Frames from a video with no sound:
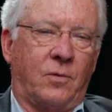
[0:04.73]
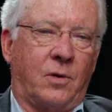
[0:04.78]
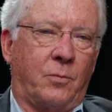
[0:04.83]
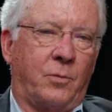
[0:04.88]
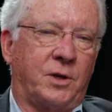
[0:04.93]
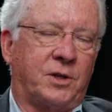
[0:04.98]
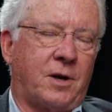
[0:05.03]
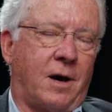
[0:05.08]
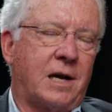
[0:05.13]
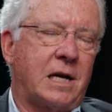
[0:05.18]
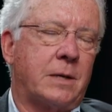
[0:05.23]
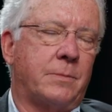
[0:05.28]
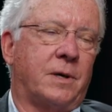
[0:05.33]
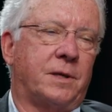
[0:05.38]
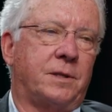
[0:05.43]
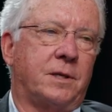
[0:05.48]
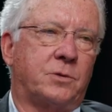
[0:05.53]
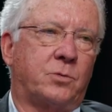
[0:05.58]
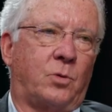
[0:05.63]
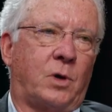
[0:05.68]
when we talk
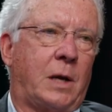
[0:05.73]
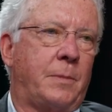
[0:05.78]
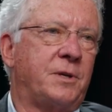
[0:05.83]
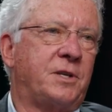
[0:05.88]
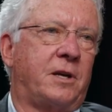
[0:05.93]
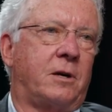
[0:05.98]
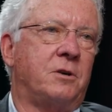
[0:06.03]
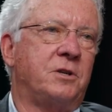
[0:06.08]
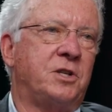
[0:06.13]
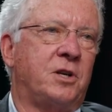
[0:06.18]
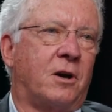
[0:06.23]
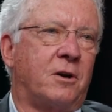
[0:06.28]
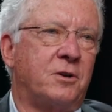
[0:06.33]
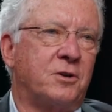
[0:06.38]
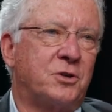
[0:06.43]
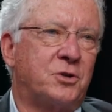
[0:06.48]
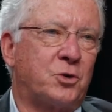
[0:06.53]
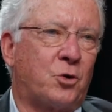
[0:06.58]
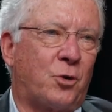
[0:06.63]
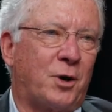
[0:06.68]
about this. Well, how much energy are
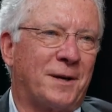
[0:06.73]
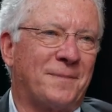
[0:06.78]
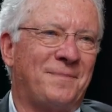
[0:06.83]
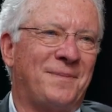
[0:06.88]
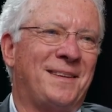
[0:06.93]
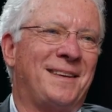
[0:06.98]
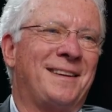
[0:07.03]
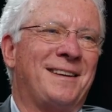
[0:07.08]
you storing?